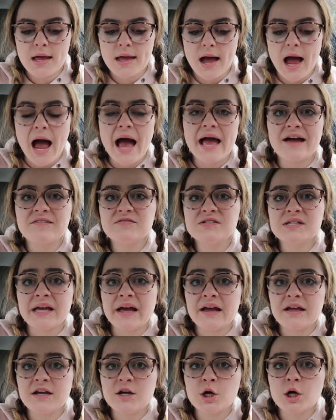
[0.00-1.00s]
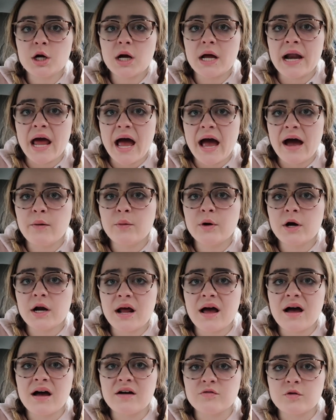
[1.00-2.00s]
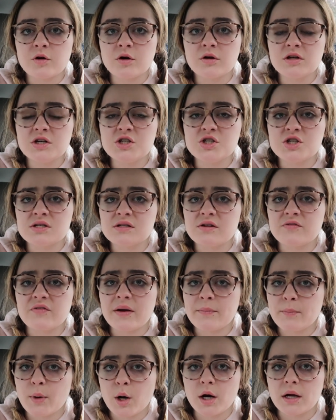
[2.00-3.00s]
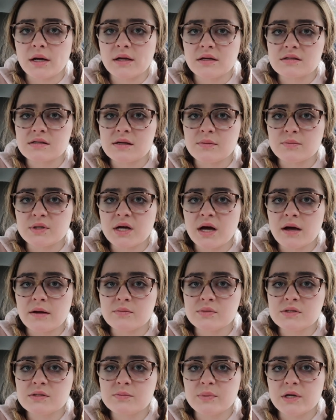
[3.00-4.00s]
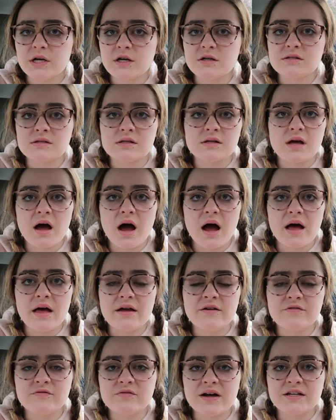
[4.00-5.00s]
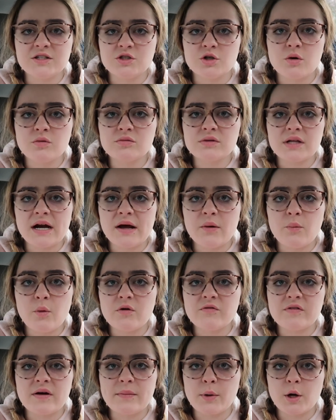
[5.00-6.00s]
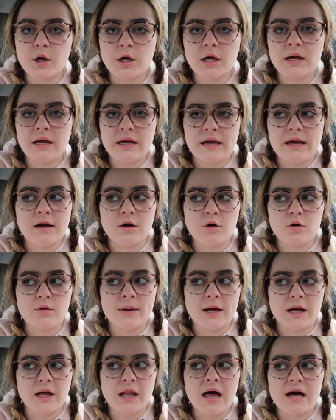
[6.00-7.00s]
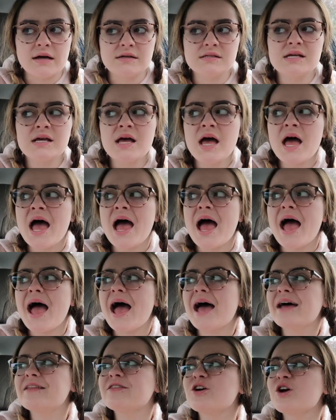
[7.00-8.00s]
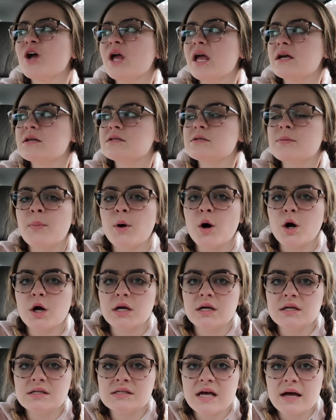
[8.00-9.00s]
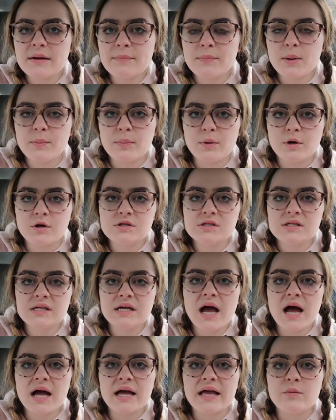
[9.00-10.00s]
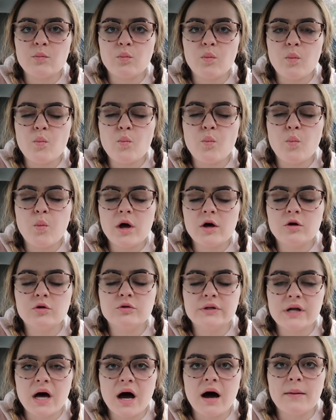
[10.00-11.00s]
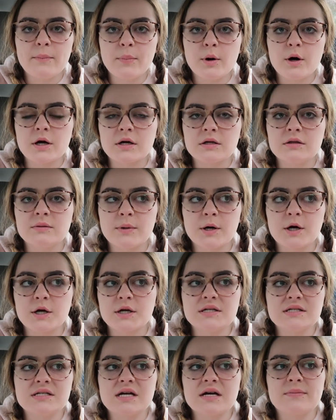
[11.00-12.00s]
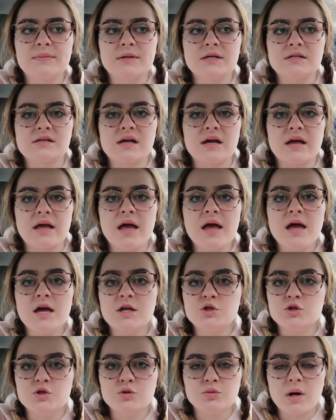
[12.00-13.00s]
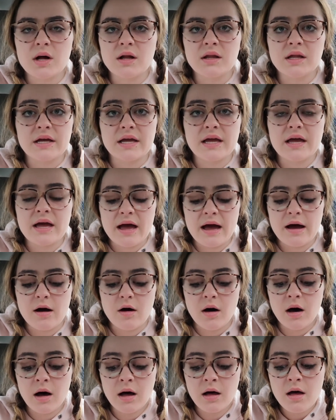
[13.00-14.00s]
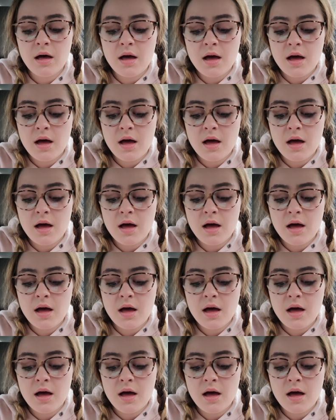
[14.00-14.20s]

I have to get here an hour and a half early just to find parking sometimes, because if I don't, then I won't find parking and can't go to my class. And there is a parking deck, but personally I will not park in the parking deck because I do not like it at all.